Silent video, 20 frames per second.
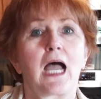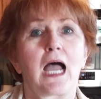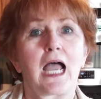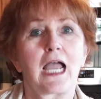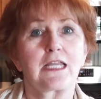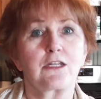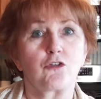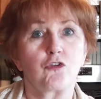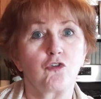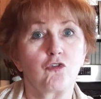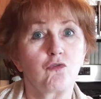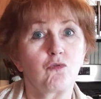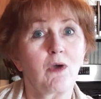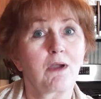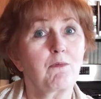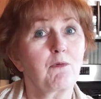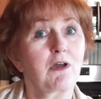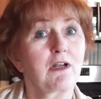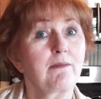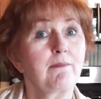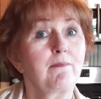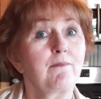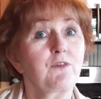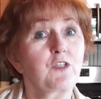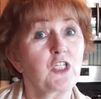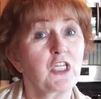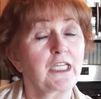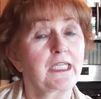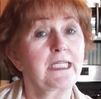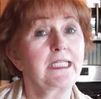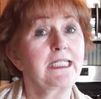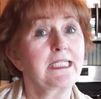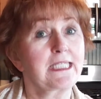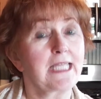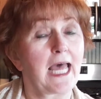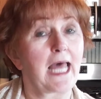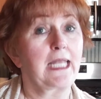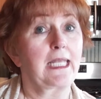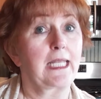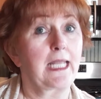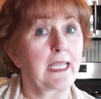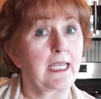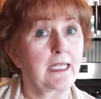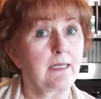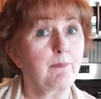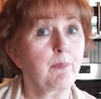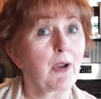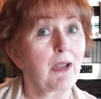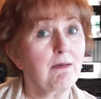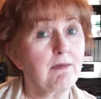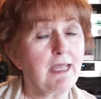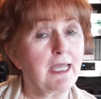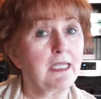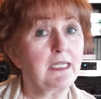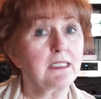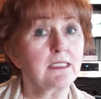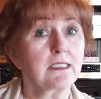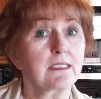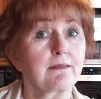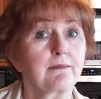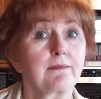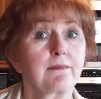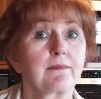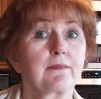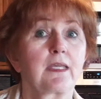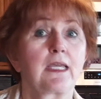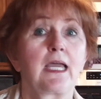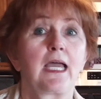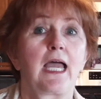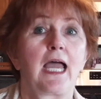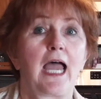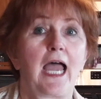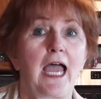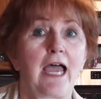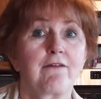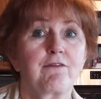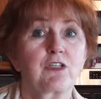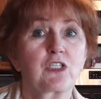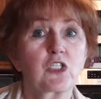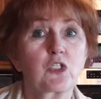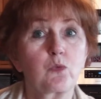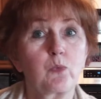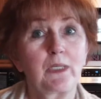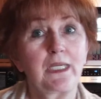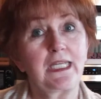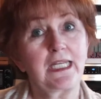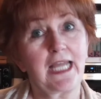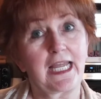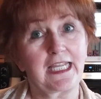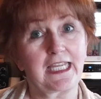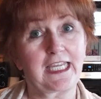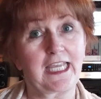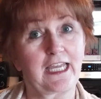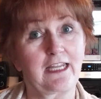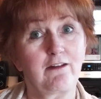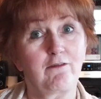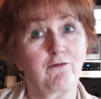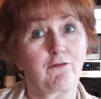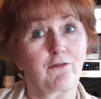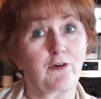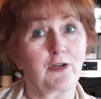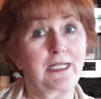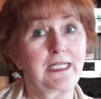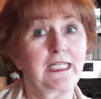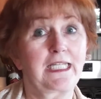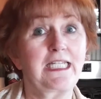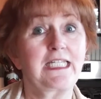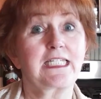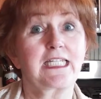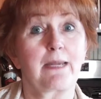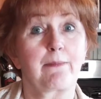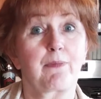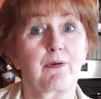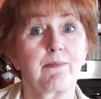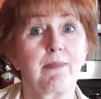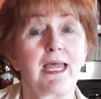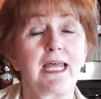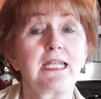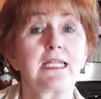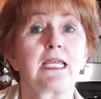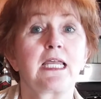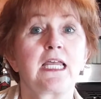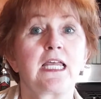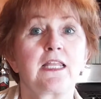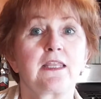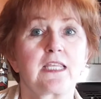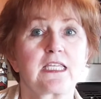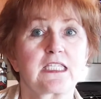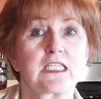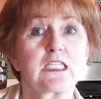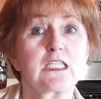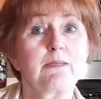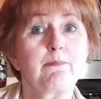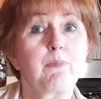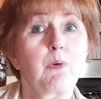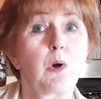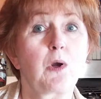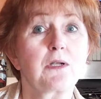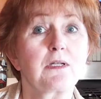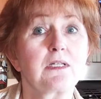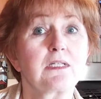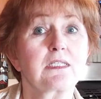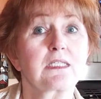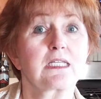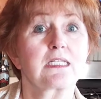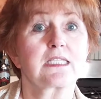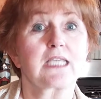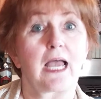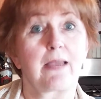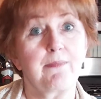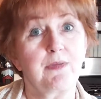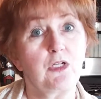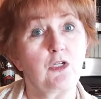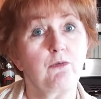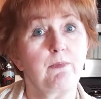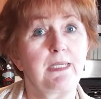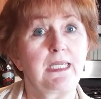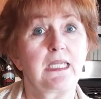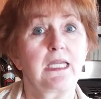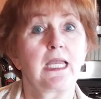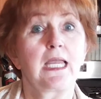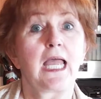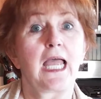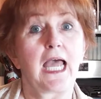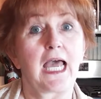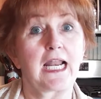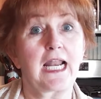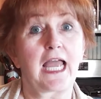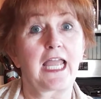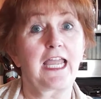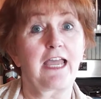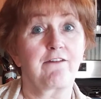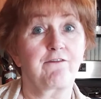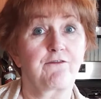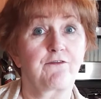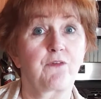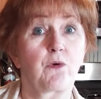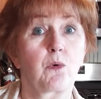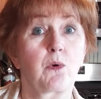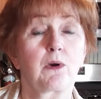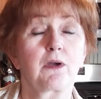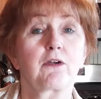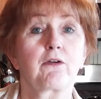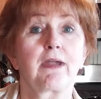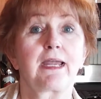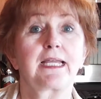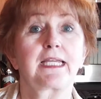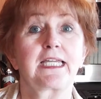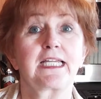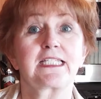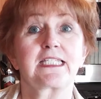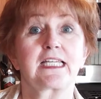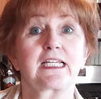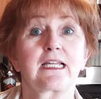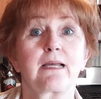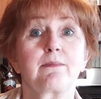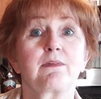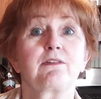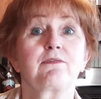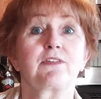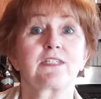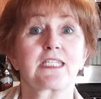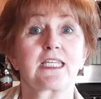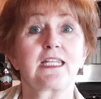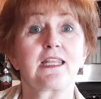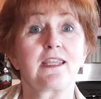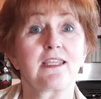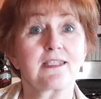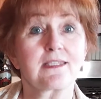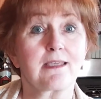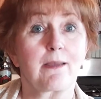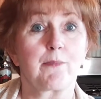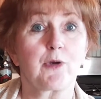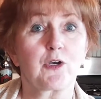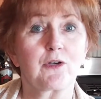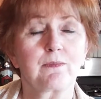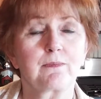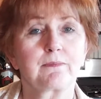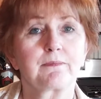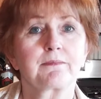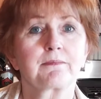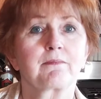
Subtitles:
I knew I wanted chickens that laid brown eggs, have a sweet and kid-friendly temperament. This is important since I'm a newbie and I have 4 grandkids that come to visit in the summer.